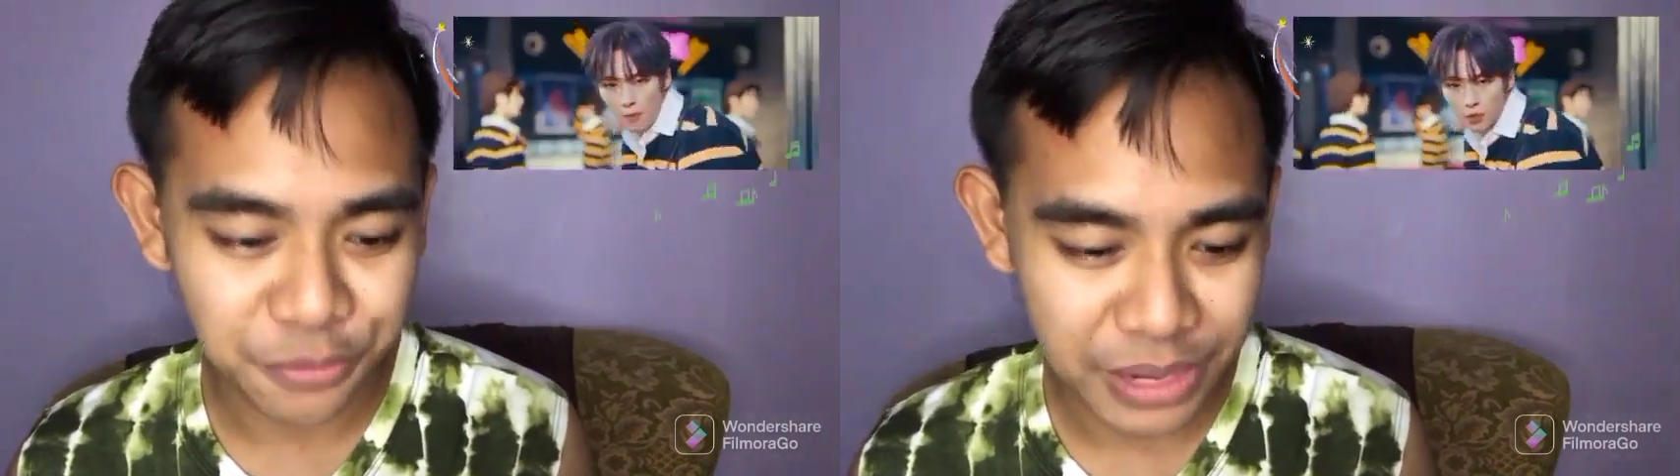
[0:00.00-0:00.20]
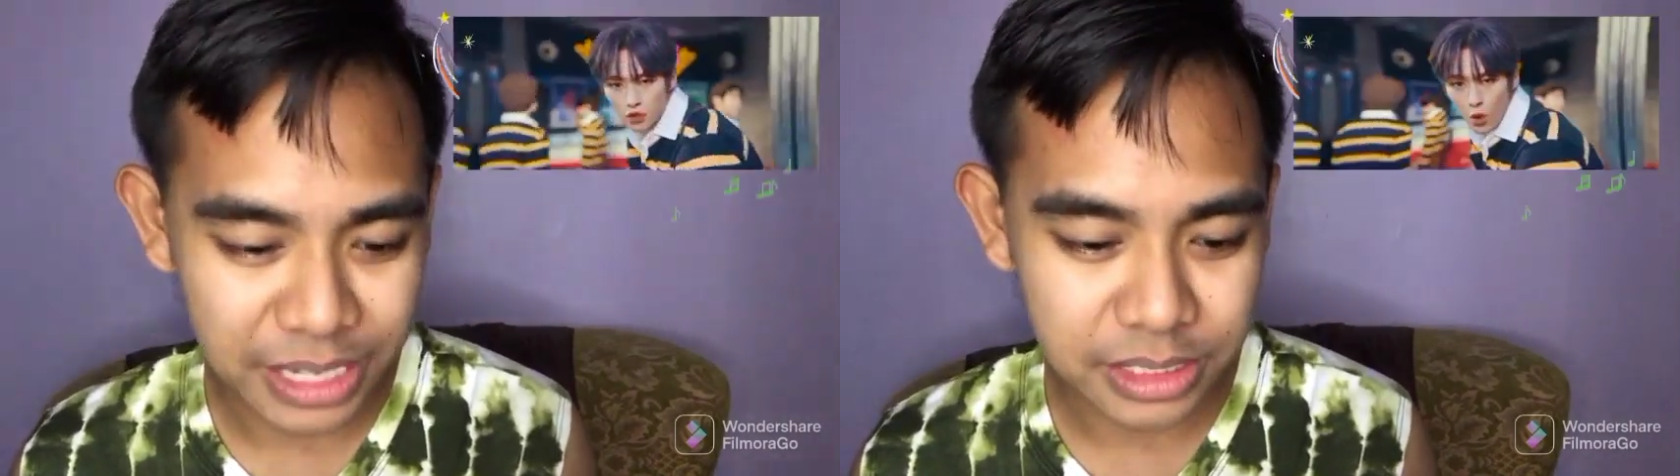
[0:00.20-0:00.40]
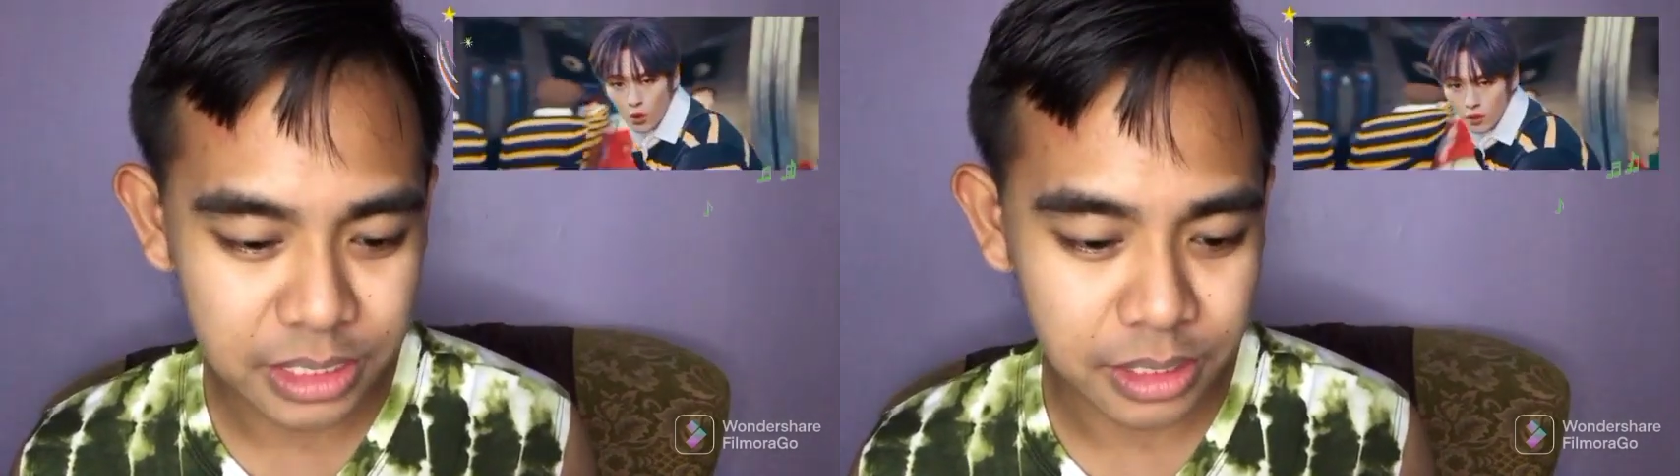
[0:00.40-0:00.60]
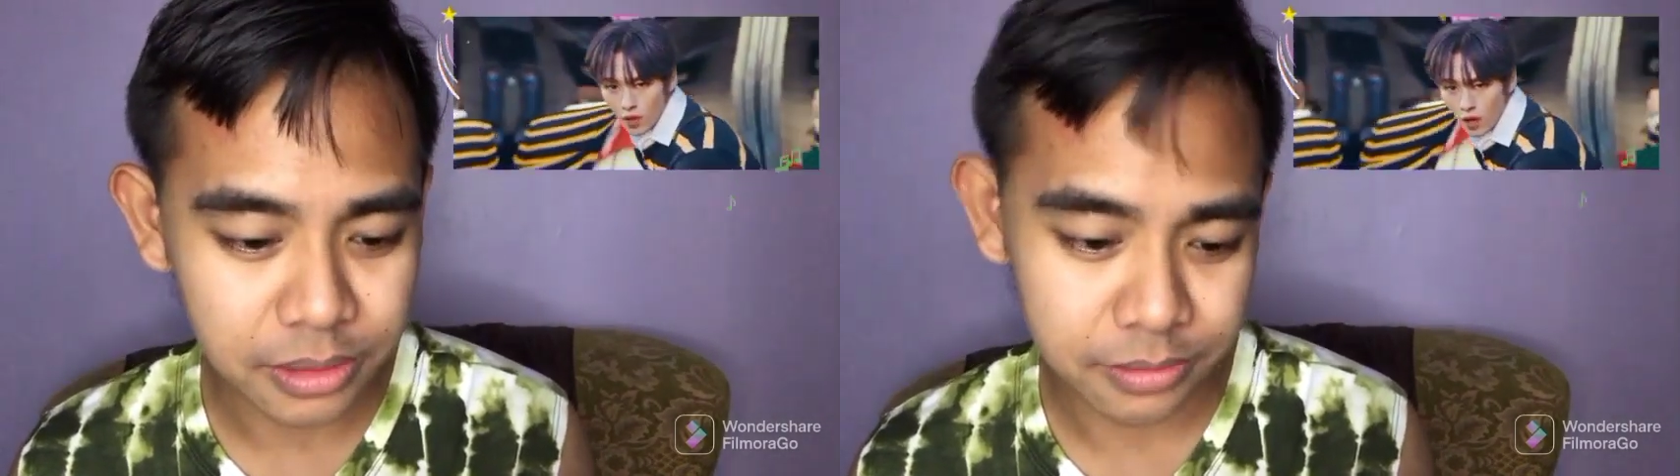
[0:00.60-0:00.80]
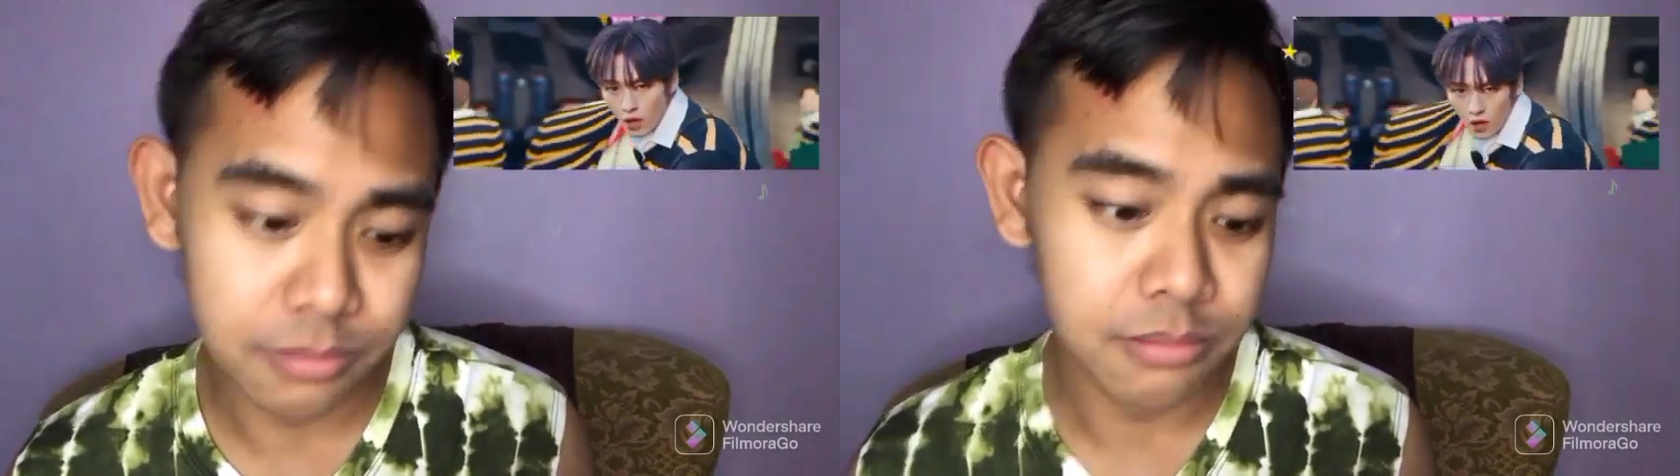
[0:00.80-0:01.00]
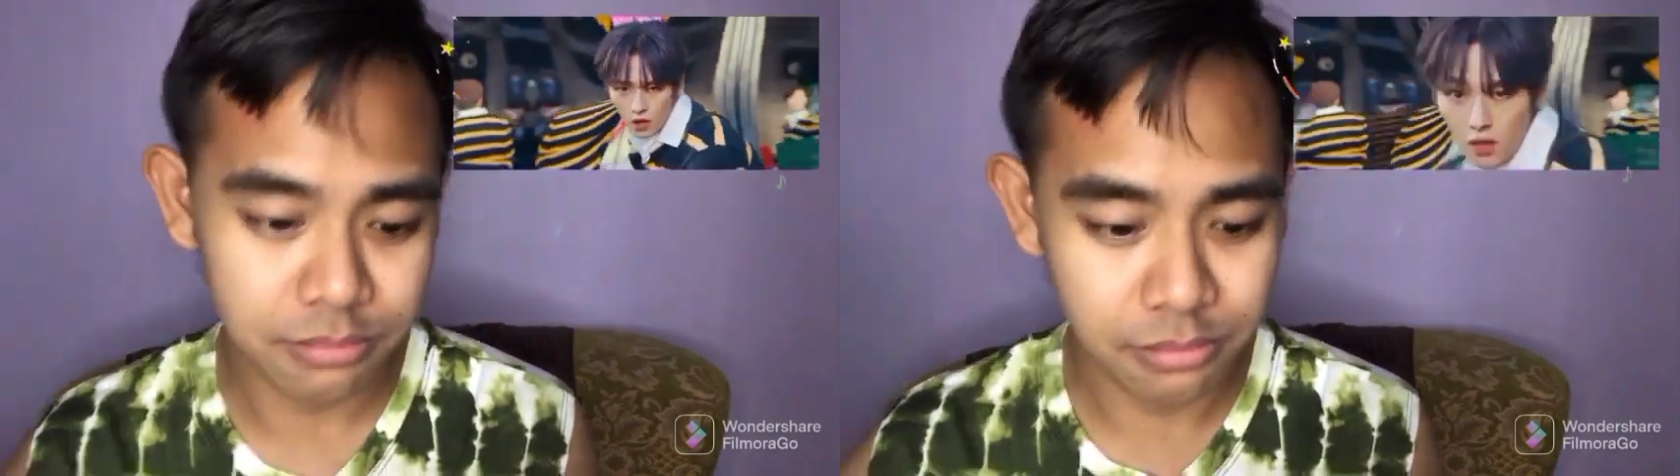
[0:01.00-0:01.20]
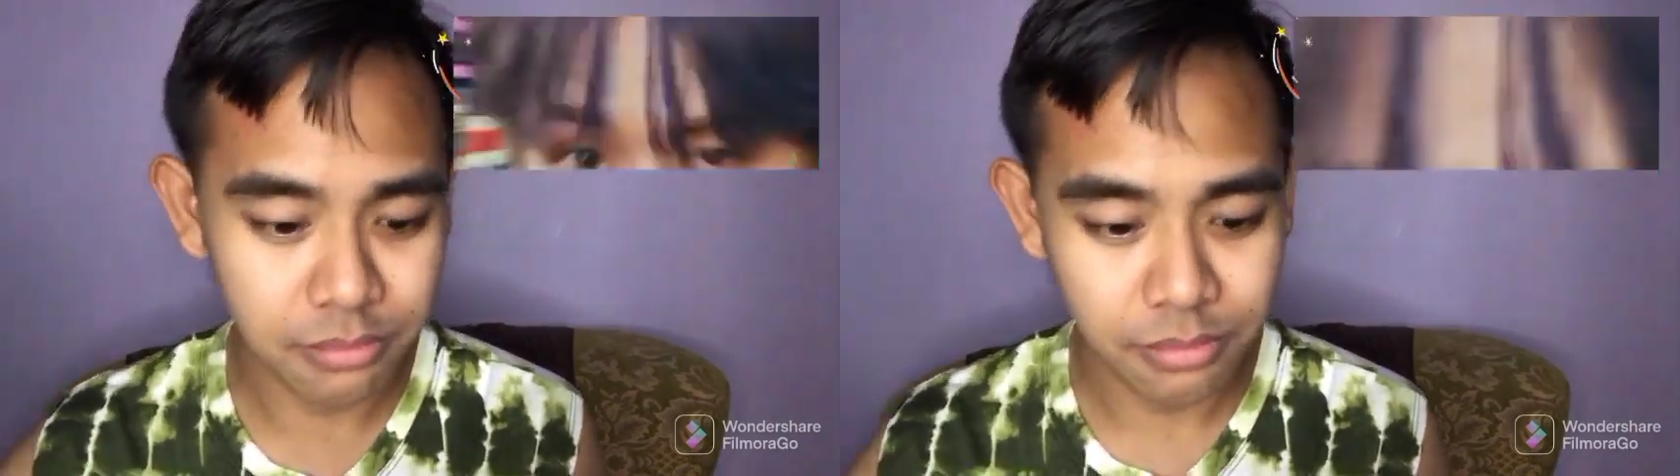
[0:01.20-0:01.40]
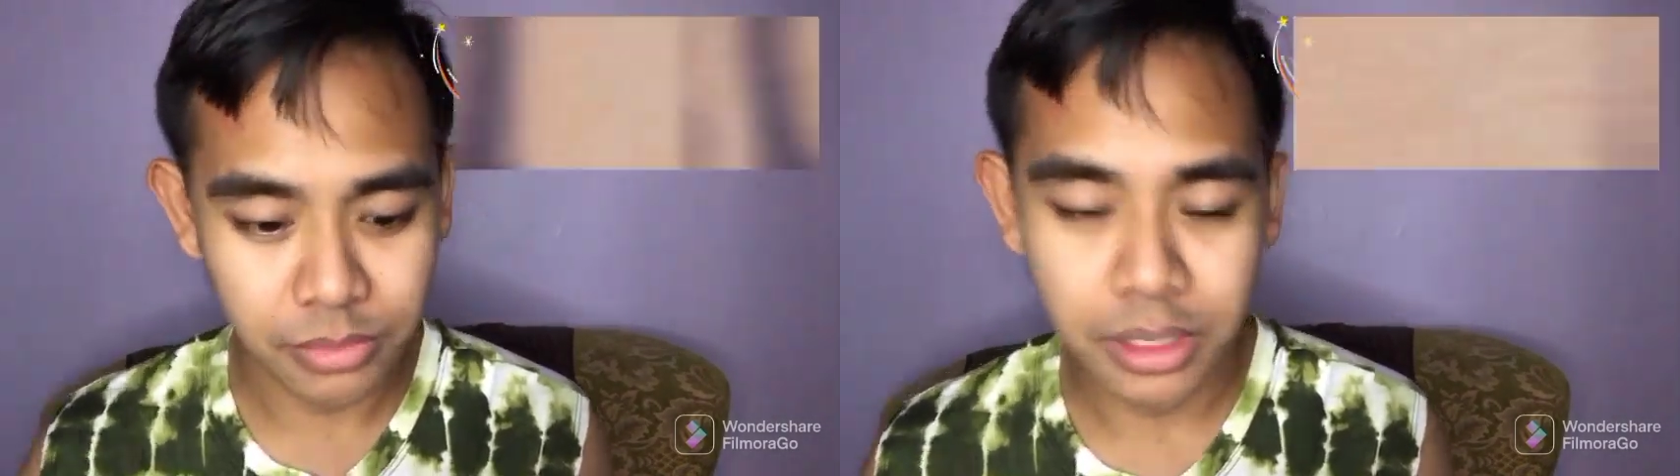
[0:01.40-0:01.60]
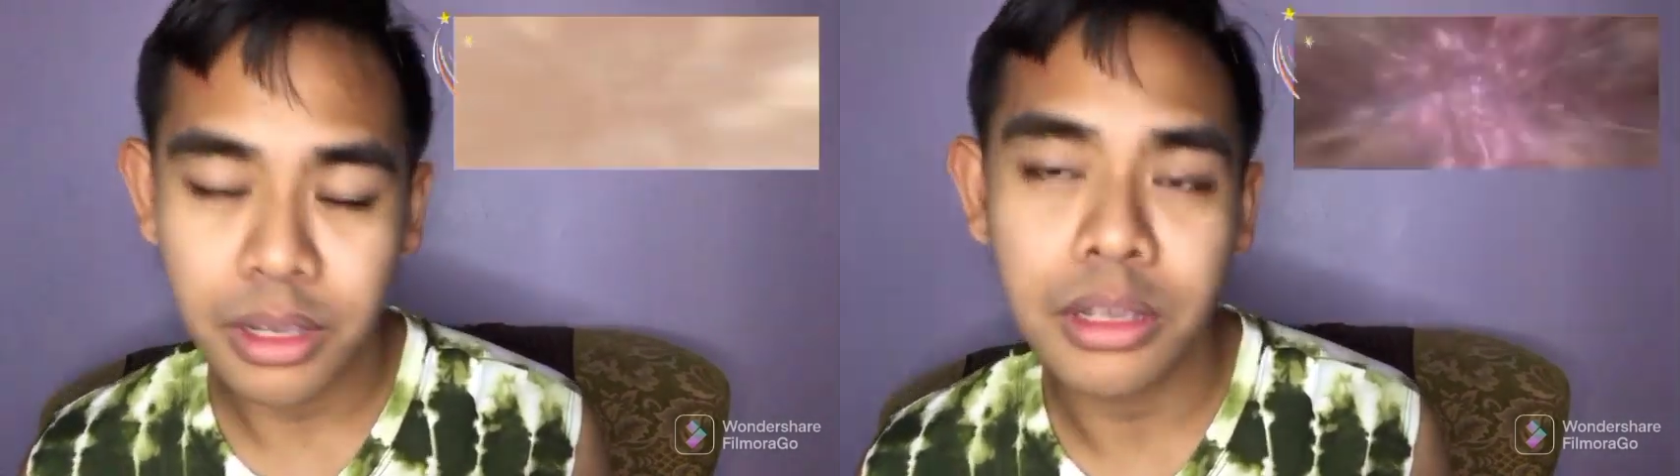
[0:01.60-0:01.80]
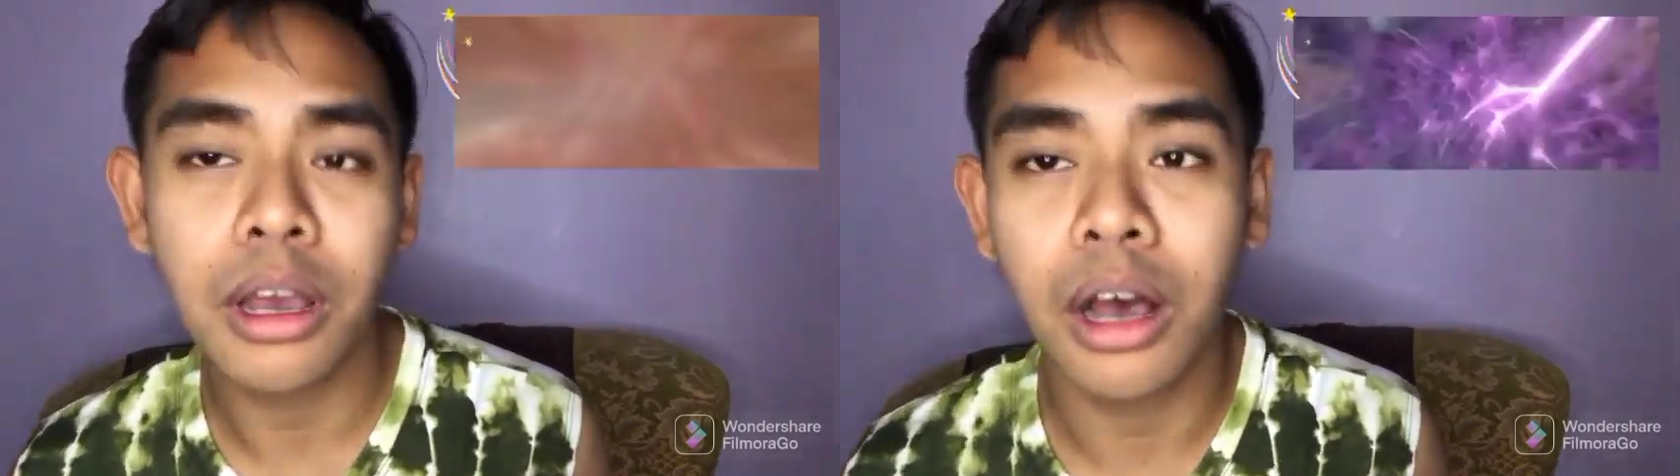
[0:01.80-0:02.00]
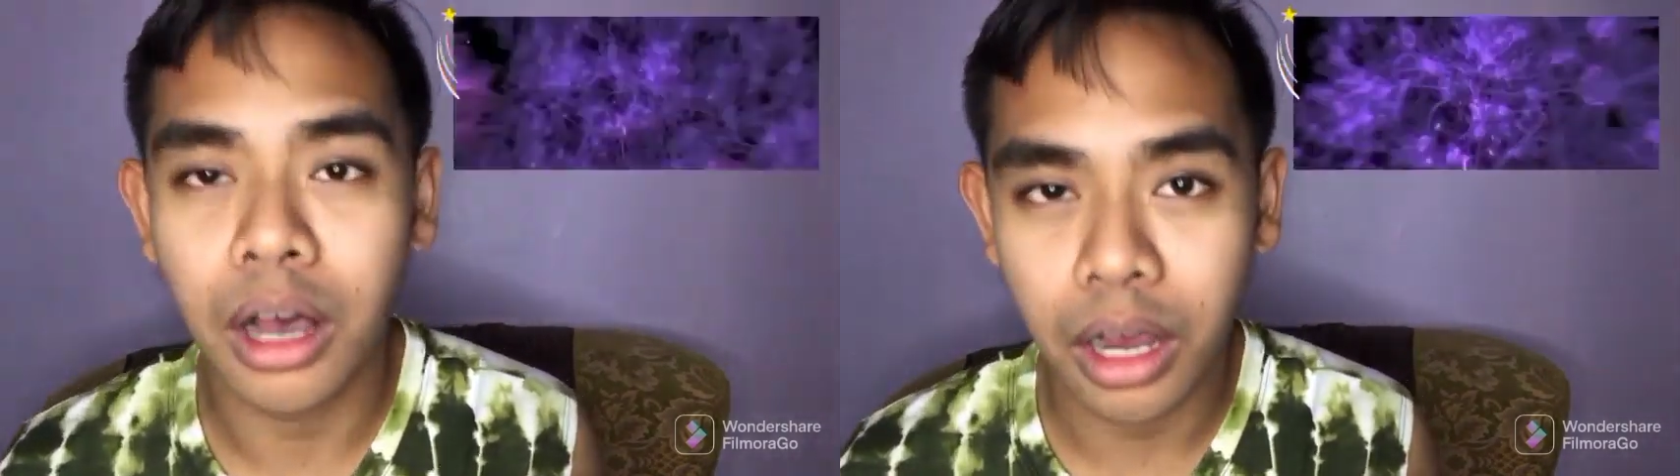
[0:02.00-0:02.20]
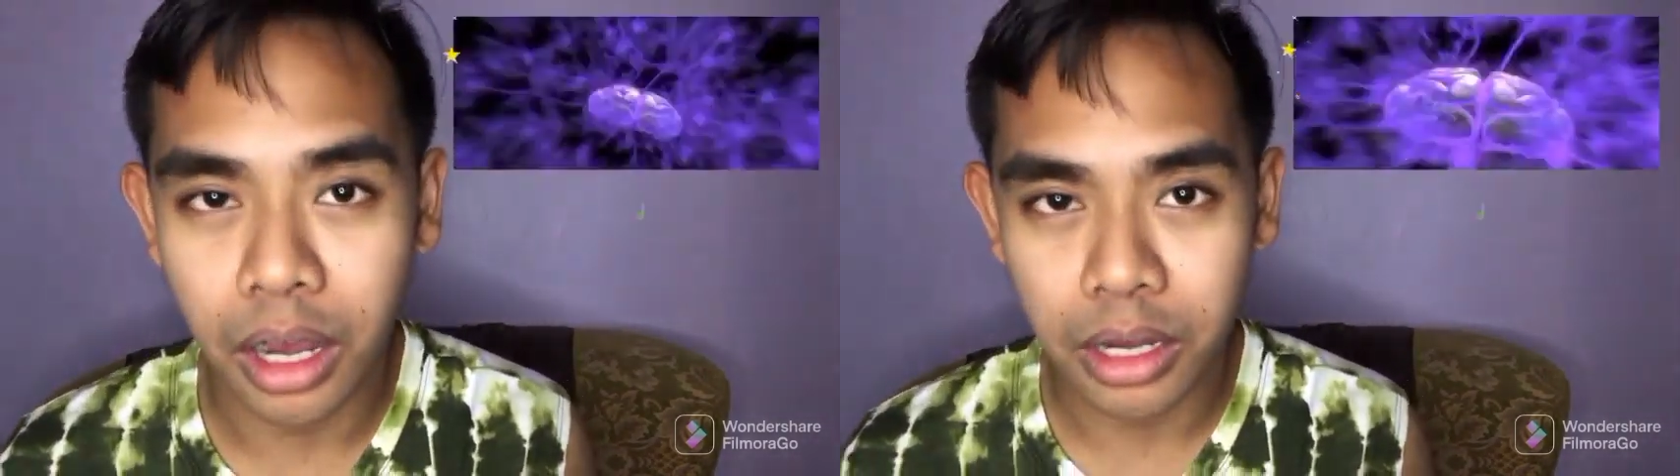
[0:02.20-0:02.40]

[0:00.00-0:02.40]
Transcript: effect. Yeah.